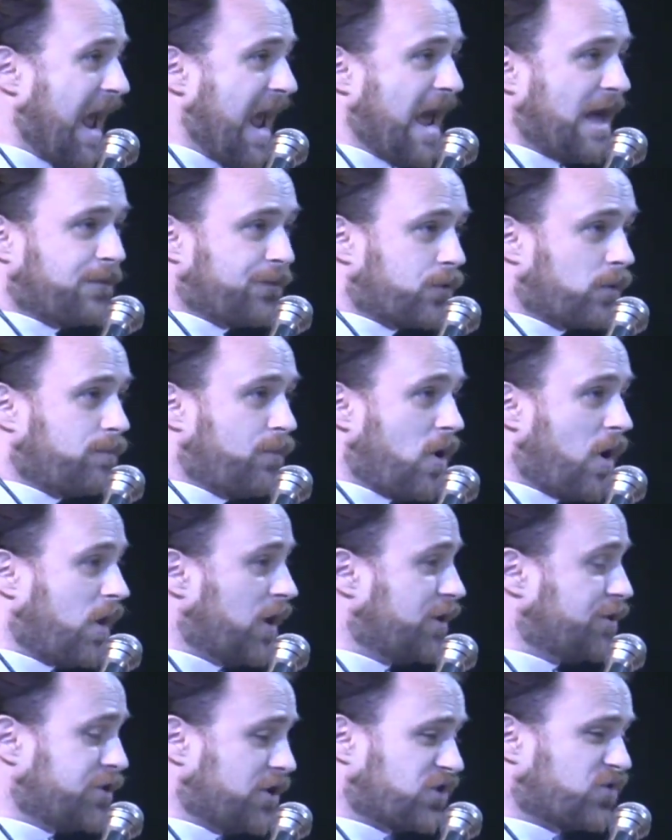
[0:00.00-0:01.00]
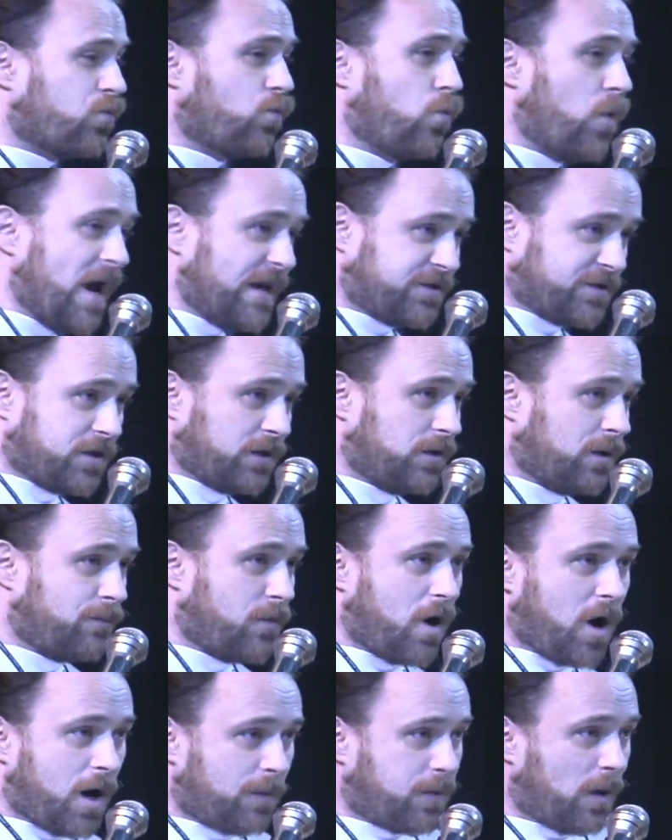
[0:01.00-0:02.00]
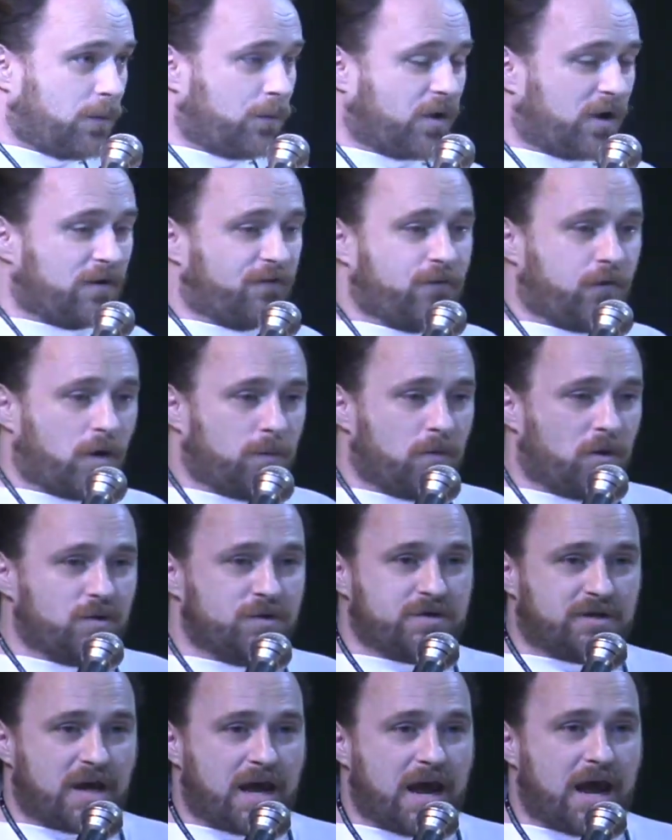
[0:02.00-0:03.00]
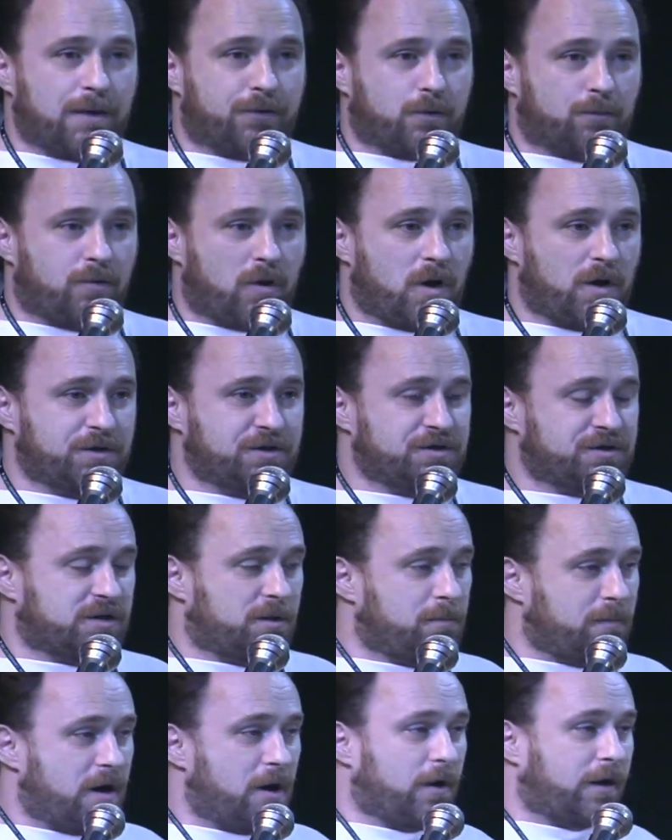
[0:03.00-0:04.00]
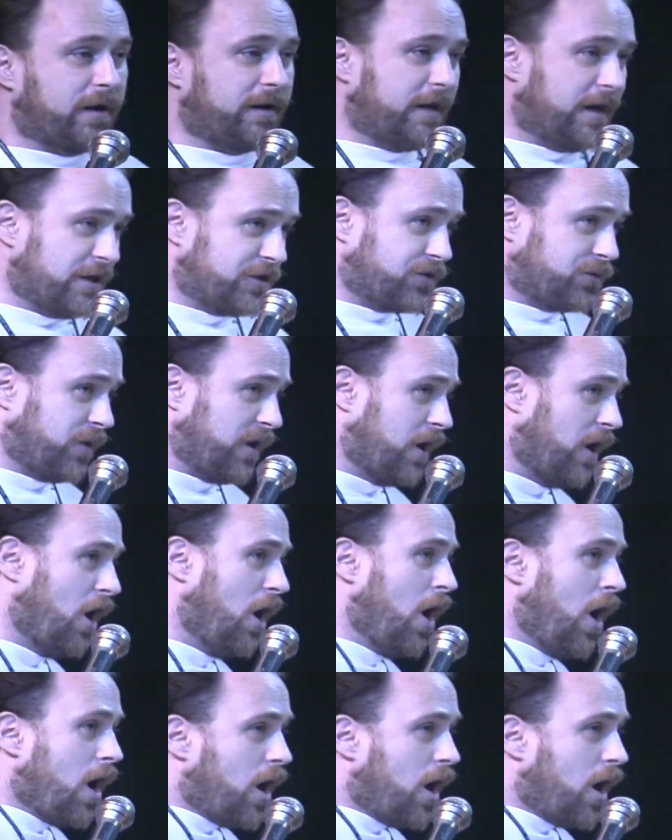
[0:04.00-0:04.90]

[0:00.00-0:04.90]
Anthropologist Weston Labarre, probably one of the foremost anthropologists in American history,